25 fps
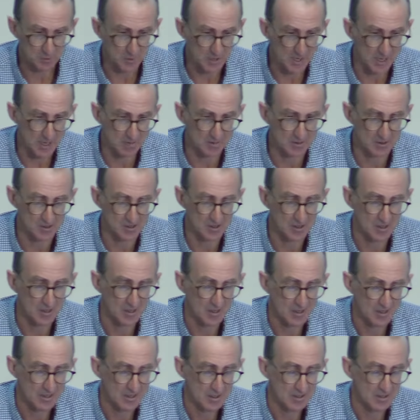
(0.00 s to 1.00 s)
we have is
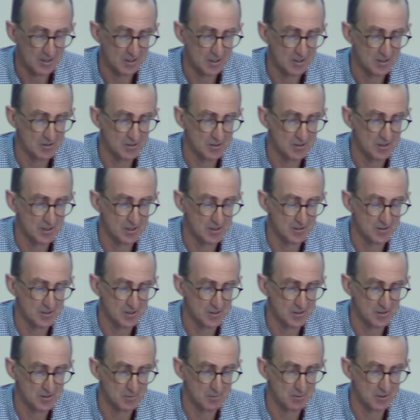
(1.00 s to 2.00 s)

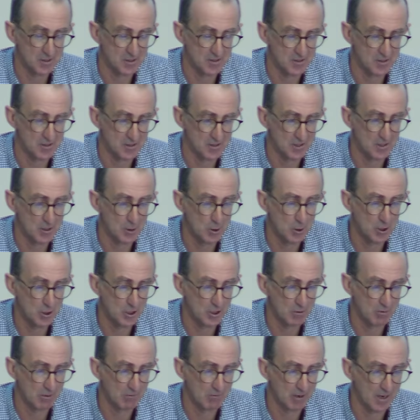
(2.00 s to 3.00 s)
this
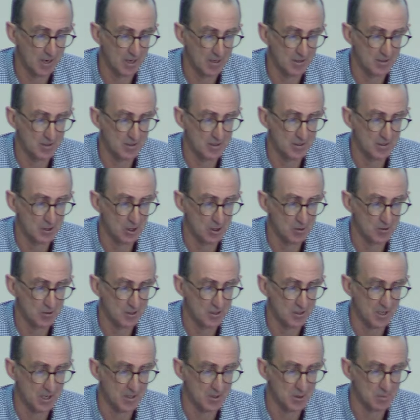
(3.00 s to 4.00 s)
inertia around dose
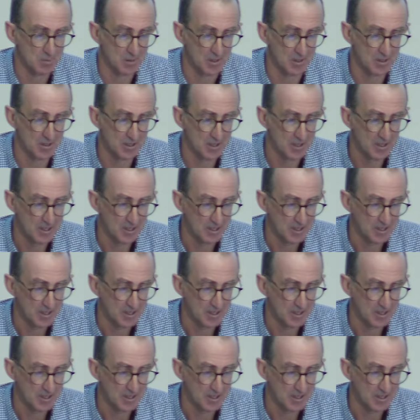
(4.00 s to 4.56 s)
adjustment.